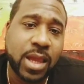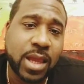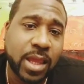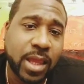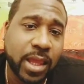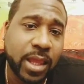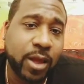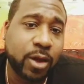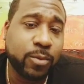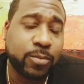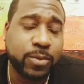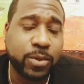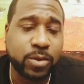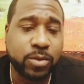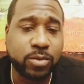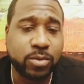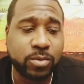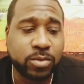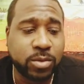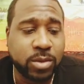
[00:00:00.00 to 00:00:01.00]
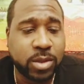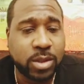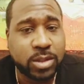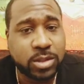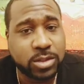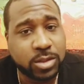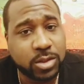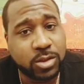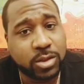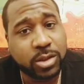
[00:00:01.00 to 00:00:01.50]
help you
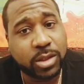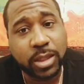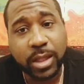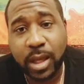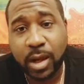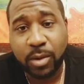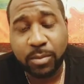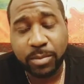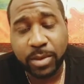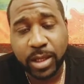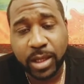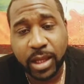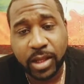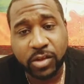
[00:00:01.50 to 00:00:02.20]
so you can help me?